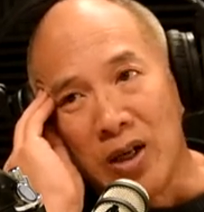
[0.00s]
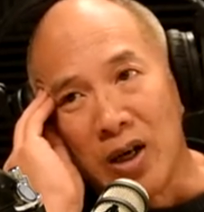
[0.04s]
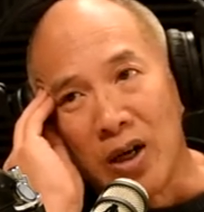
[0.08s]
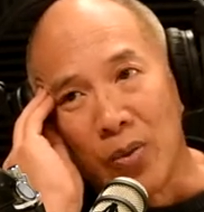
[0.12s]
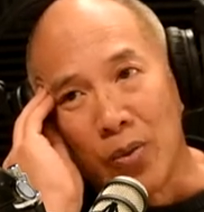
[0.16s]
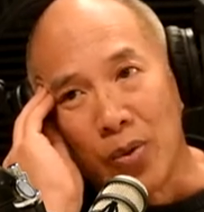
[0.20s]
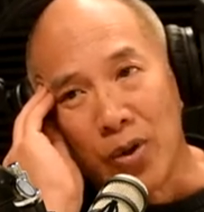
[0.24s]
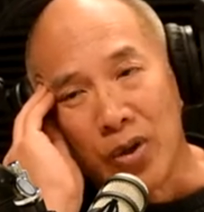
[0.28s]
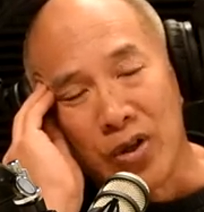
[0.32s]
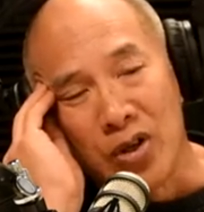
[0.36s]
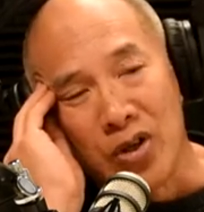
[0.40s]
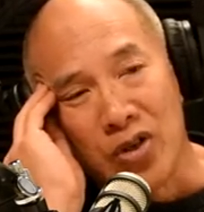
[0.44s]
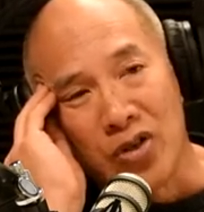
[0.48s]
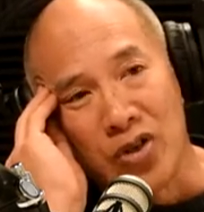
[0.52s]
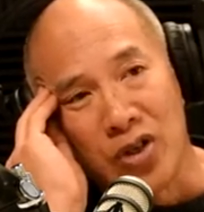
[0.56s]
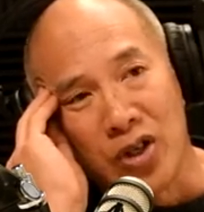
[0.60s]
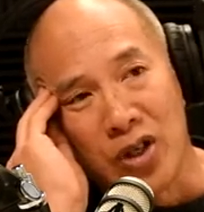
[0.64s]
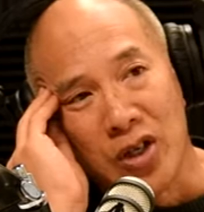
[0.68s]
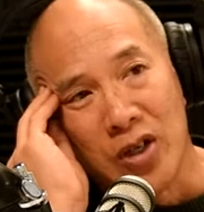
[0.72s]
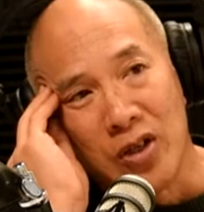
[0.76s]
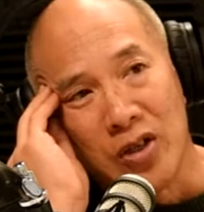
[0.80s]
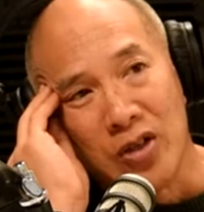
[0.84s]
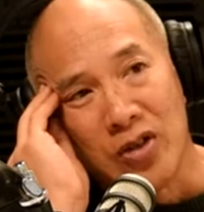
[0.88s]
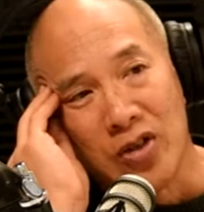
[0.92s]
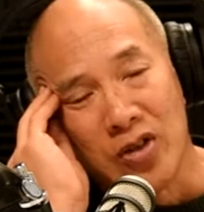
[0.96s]
I want to
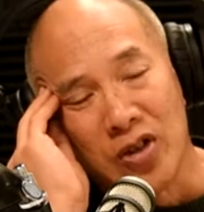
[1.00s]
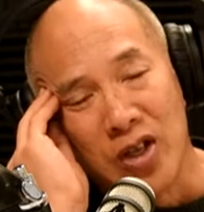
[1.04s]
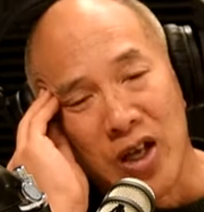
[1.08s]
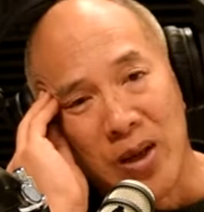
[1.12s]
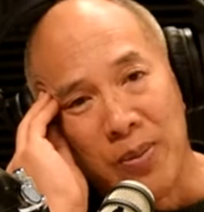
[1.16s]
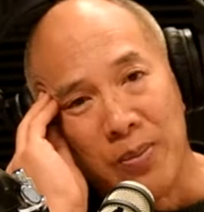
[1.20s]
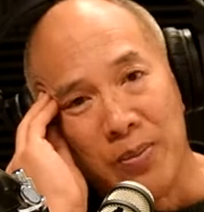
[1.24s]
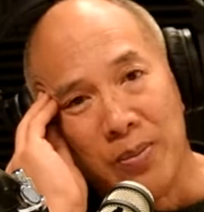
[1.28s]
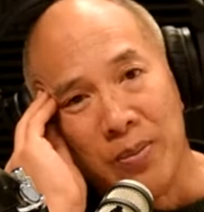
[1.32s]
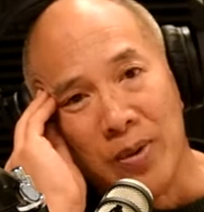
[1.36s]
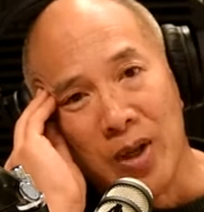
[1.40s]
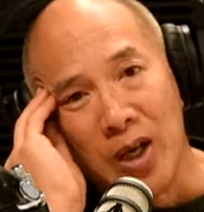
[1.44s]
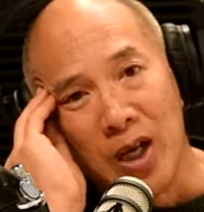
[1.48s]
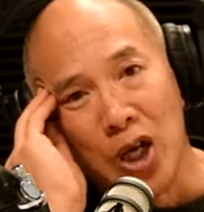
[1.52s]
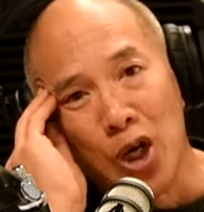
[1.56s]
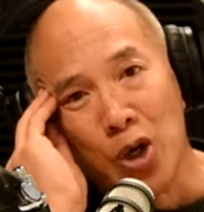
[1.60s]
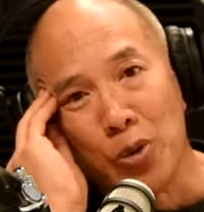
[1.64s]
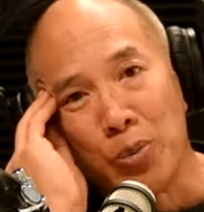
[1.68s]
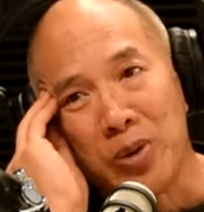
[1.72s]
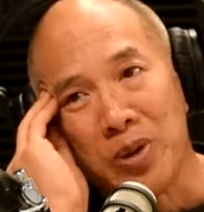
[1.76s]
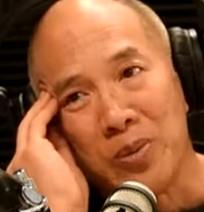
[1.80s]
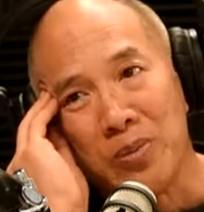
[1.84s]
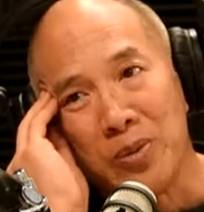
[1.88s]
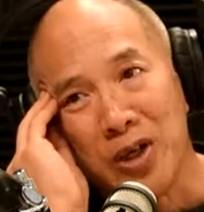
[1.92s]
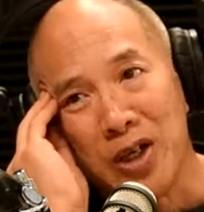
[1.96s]
see it as them
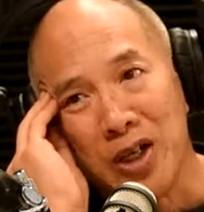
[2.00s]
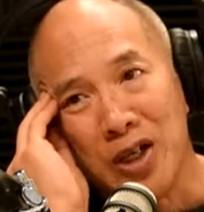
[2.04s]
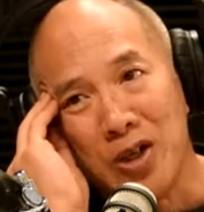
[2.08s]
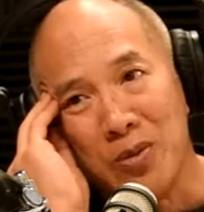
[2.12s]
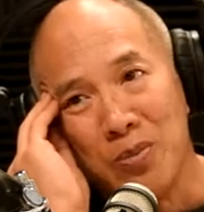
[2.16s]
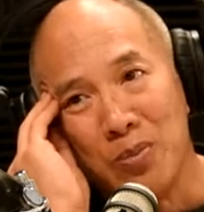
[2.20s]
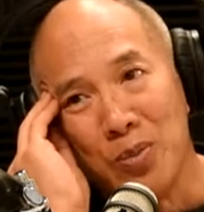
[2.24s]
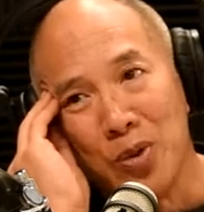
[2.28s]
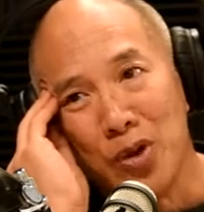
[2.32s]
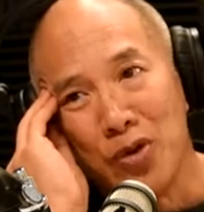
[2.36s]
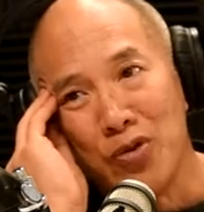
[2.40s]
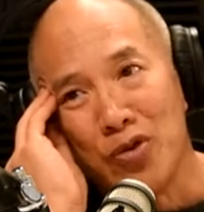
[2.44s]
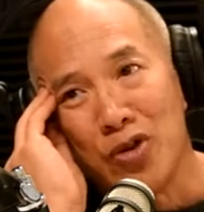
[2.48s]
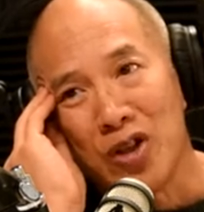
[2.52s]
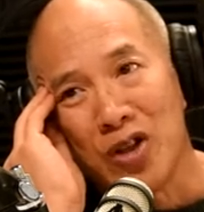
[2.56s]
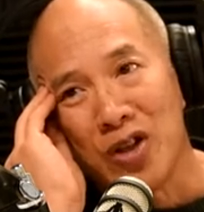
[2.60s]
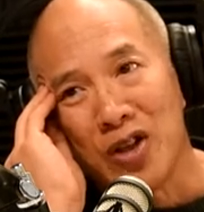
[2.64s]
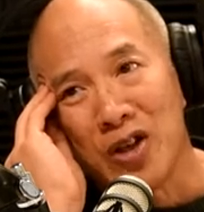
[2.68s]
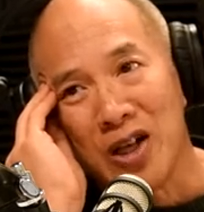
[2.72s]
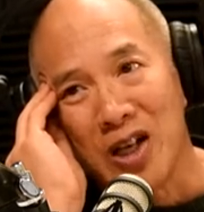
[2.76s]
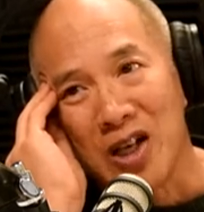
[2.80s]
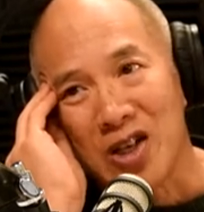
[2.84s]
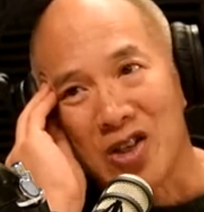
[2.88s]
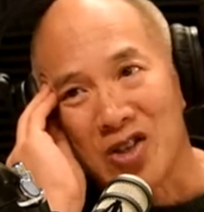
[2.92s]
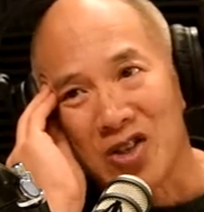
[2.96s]
helping me move to the
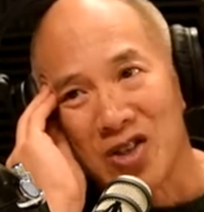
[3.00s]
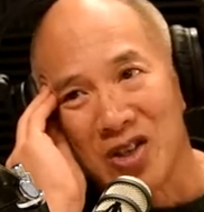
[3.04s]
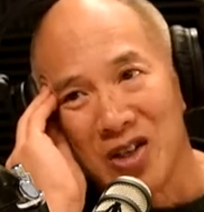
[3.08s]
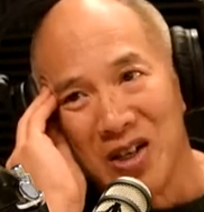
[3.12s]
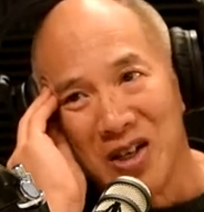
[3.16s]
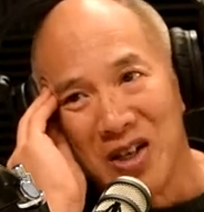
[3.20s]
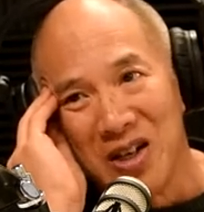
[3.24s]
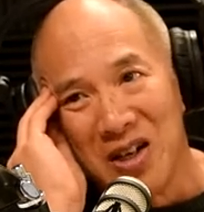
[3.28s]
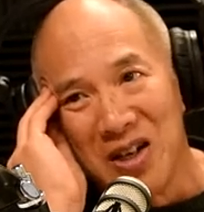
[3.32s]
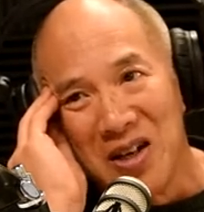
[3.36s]
next,